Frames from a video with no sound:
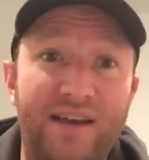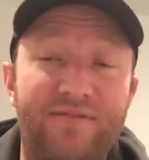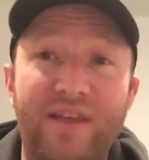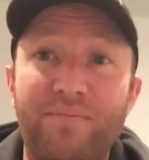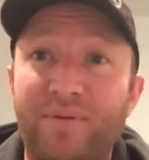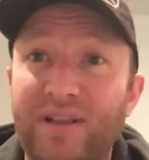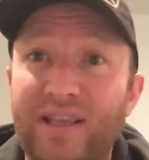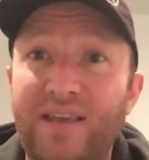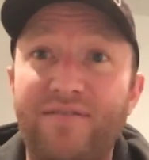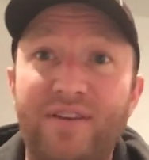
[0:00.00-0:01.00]
If they
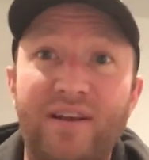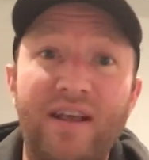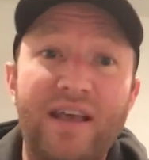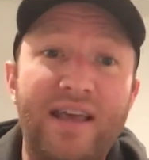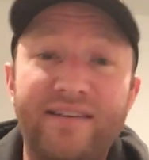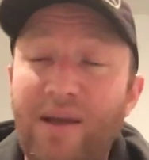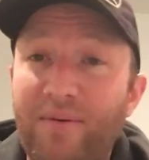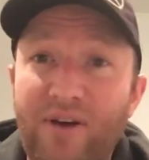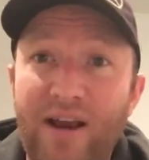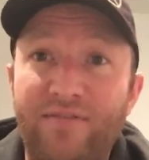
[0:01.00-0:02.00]
believe in
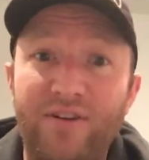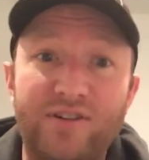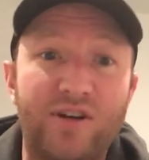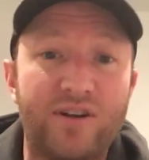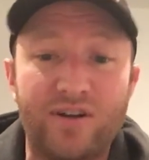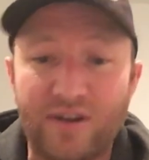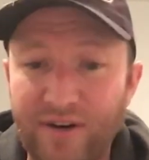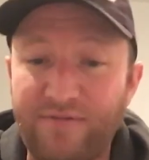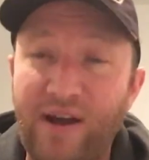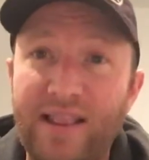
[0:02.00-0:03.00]
Democratic views, they're going to
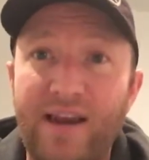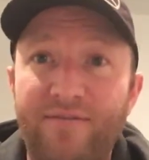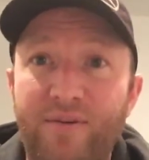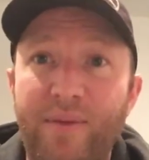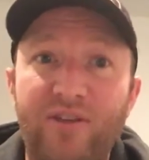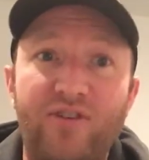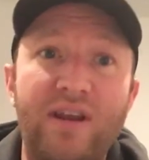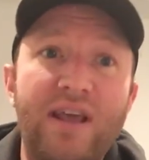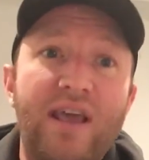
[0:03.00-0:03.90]
find that information.